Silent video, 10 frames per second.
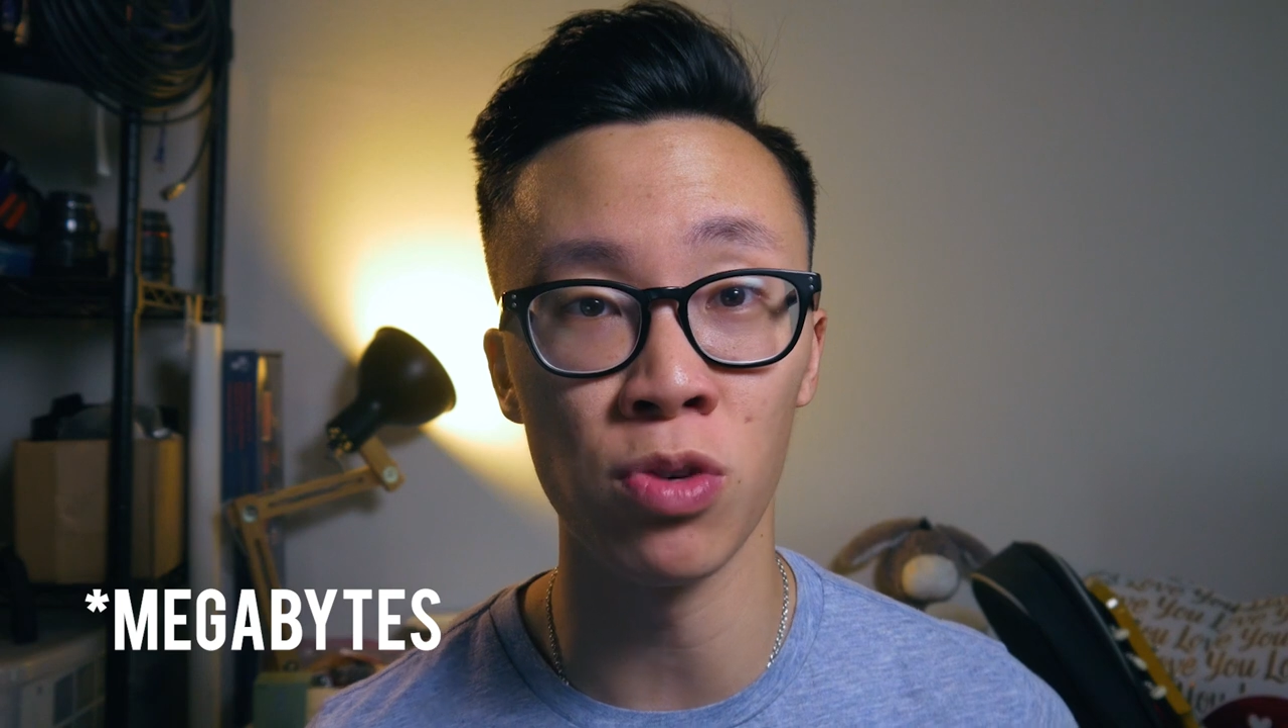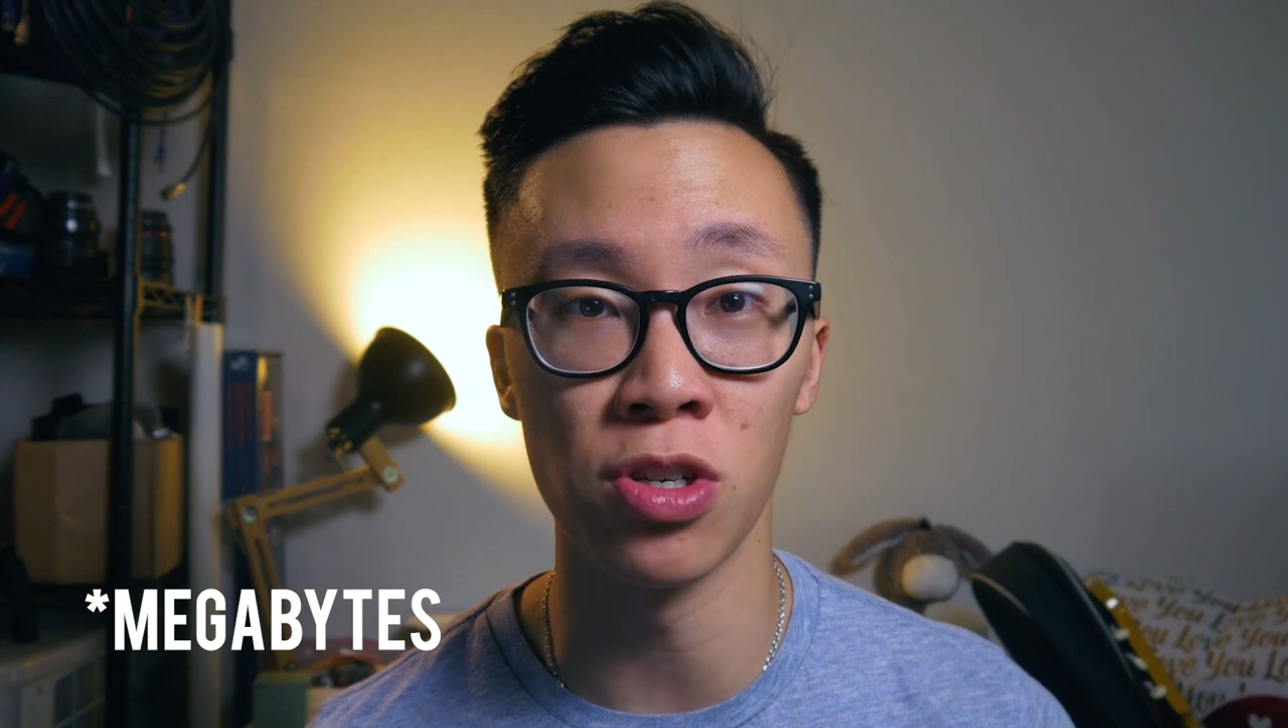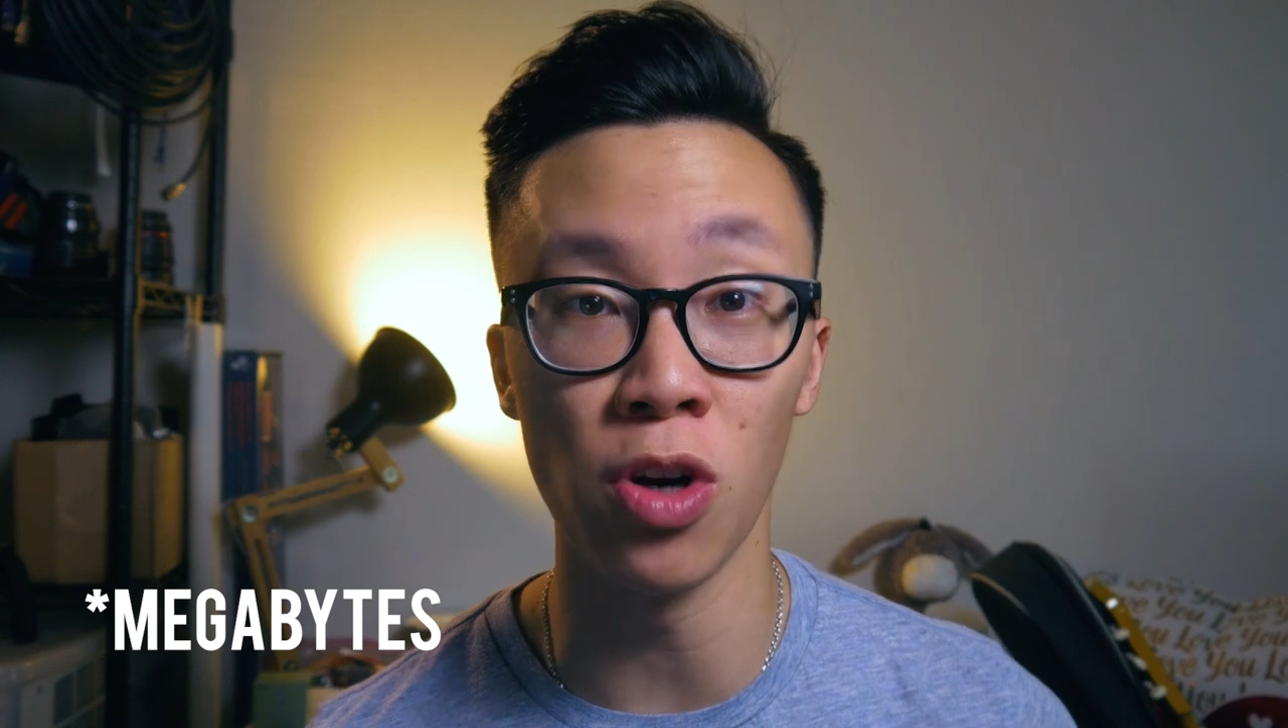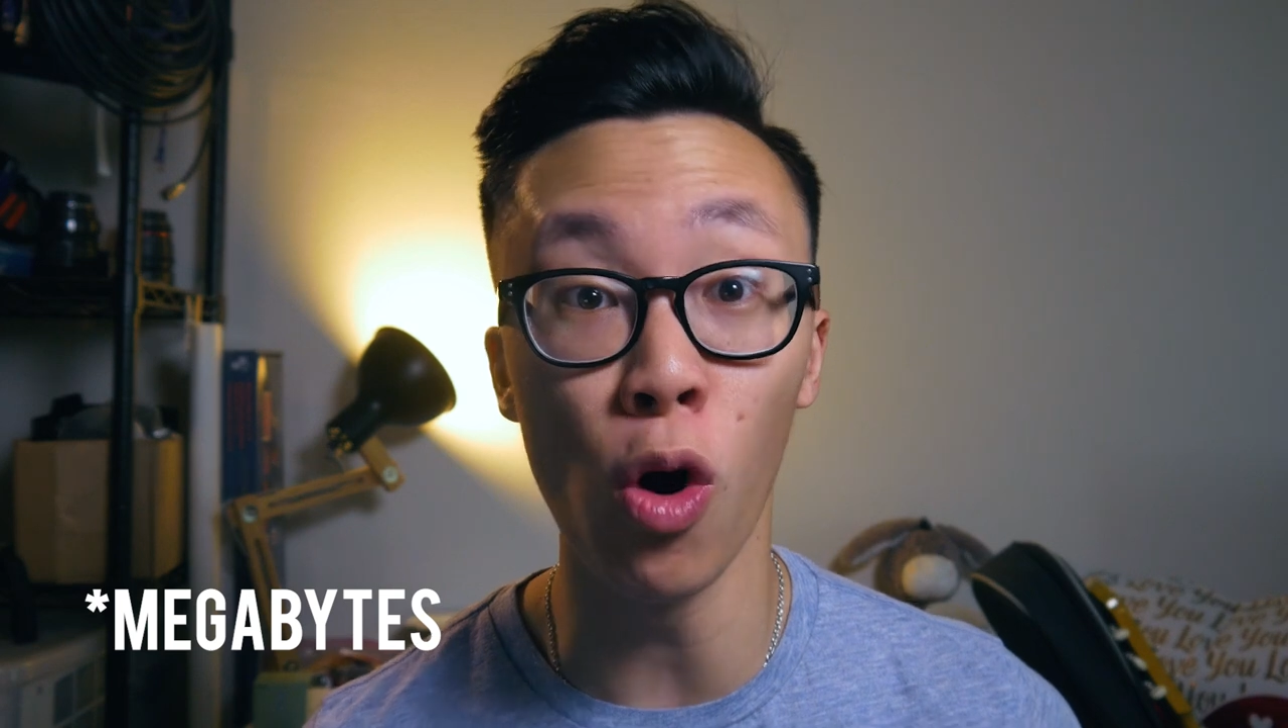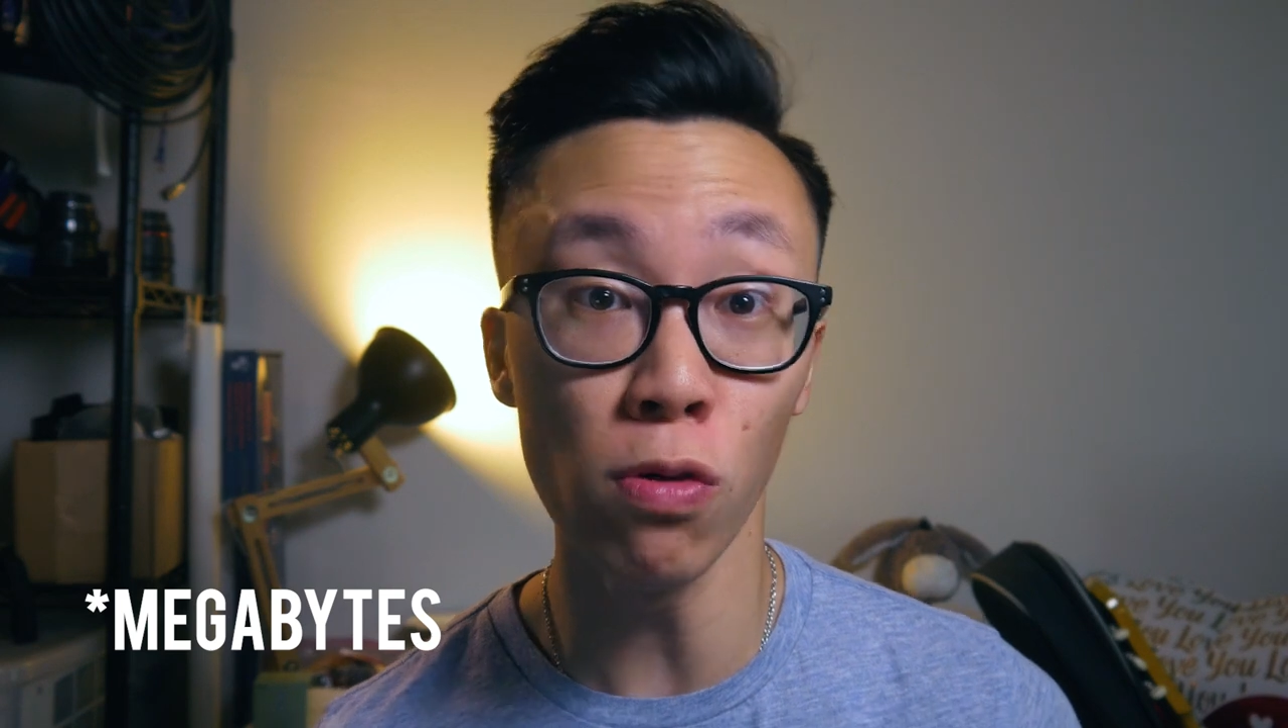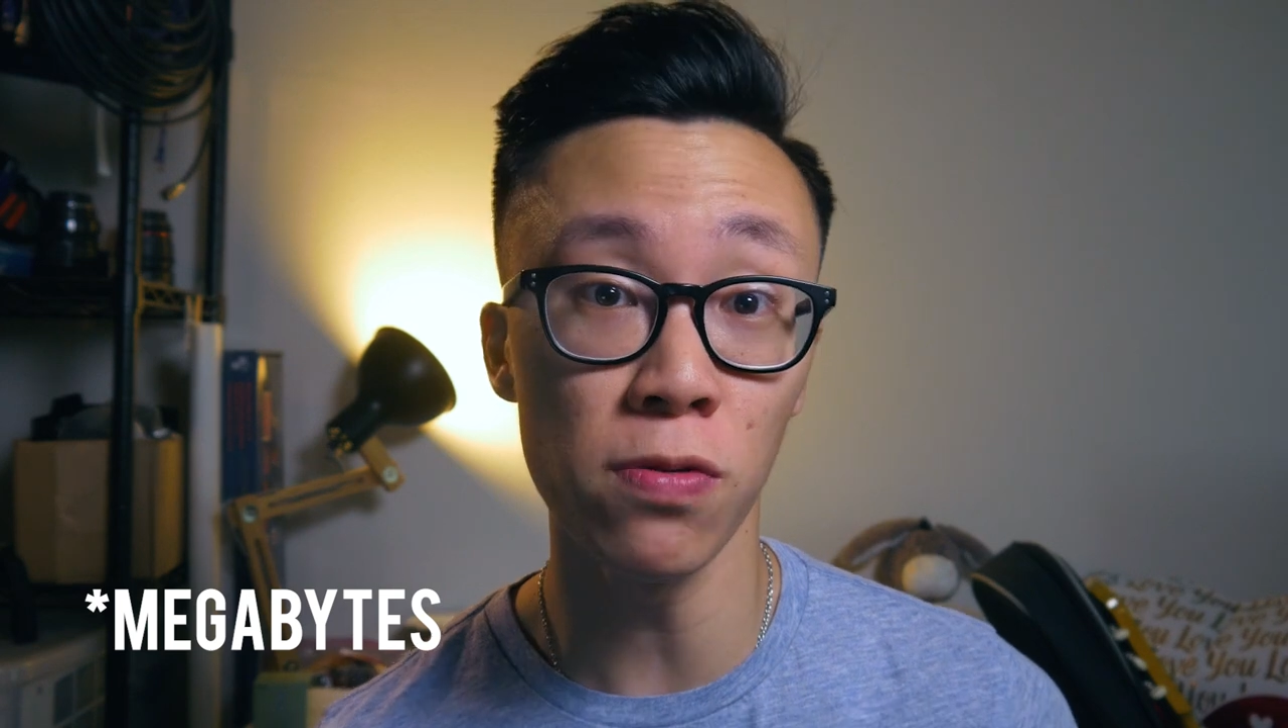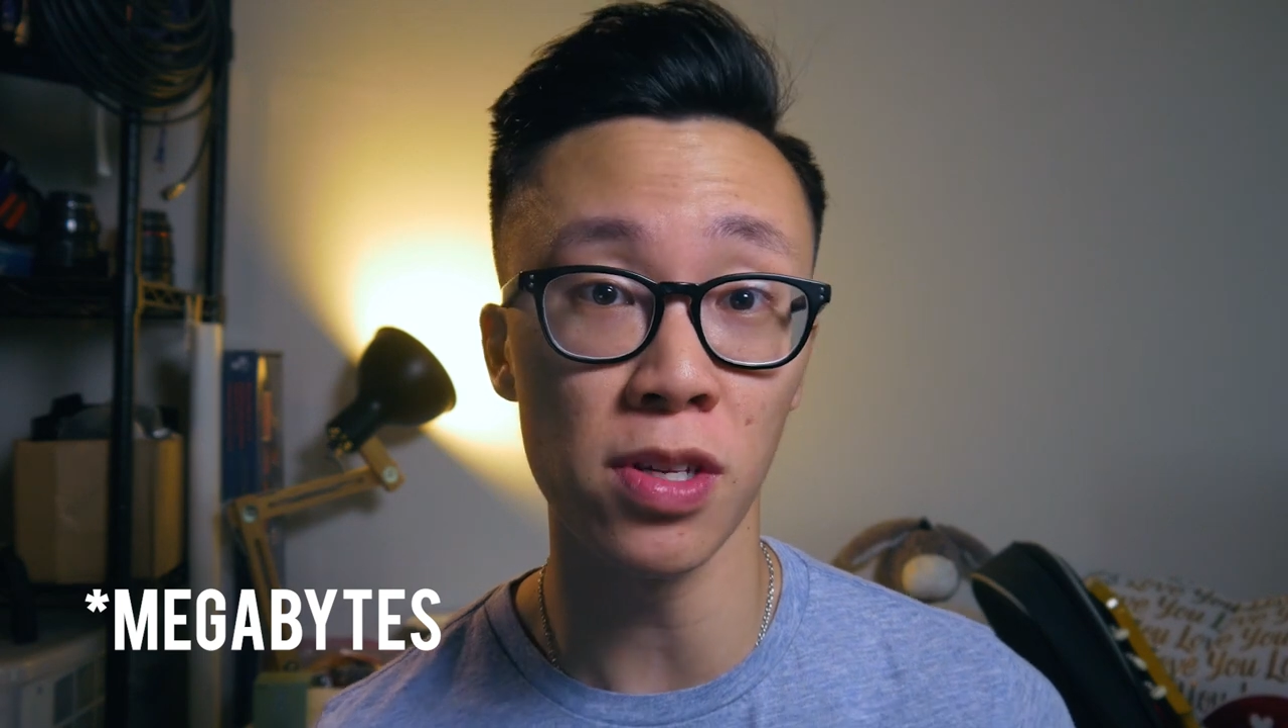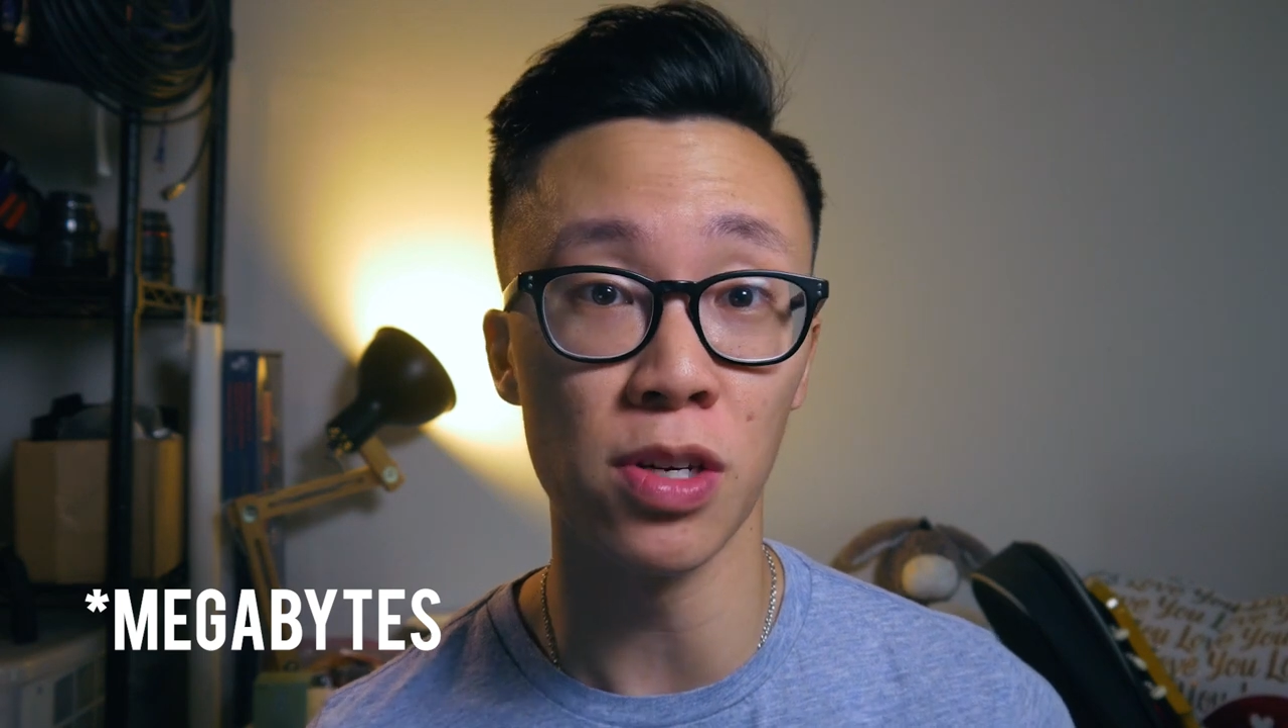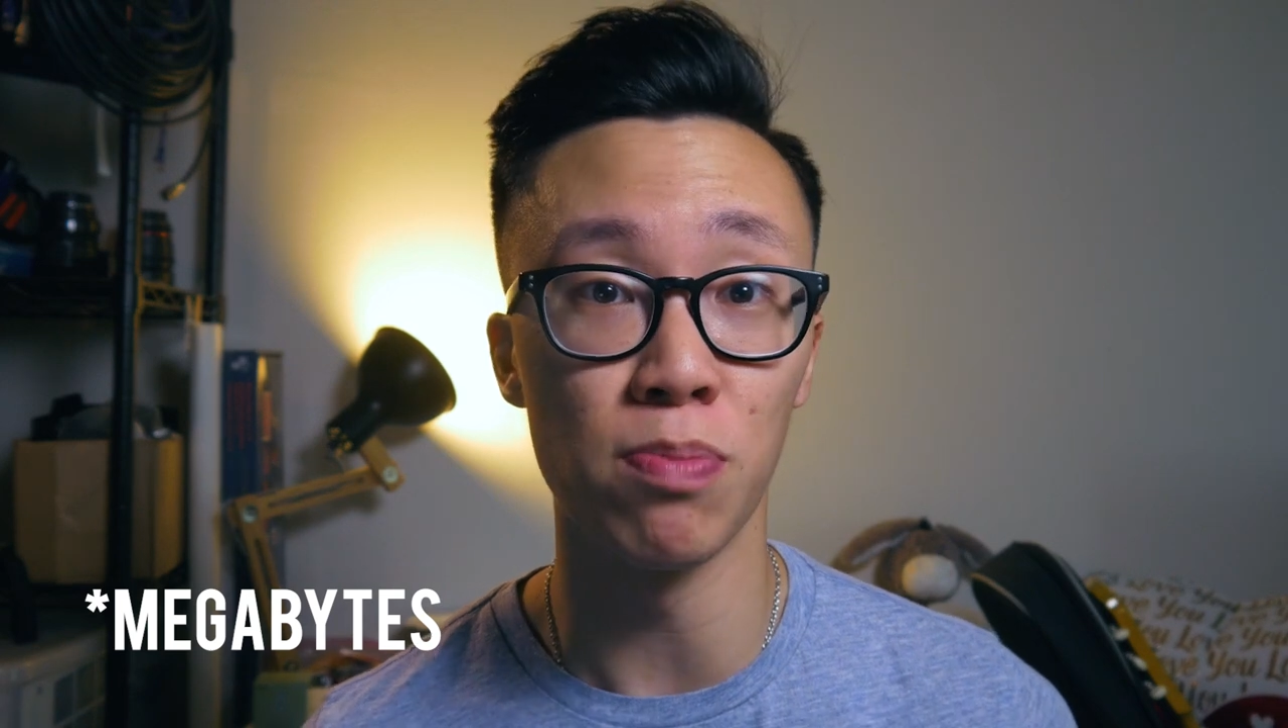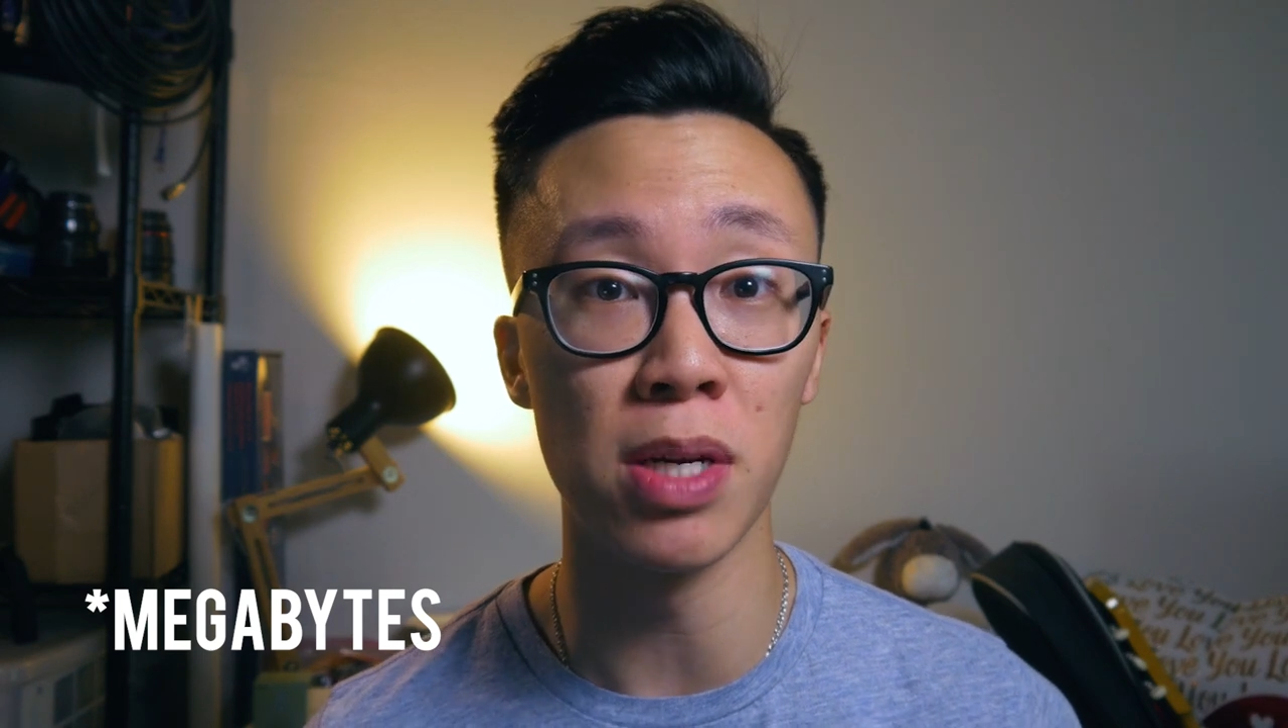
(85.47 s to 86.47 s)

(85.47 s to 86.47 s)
which is over the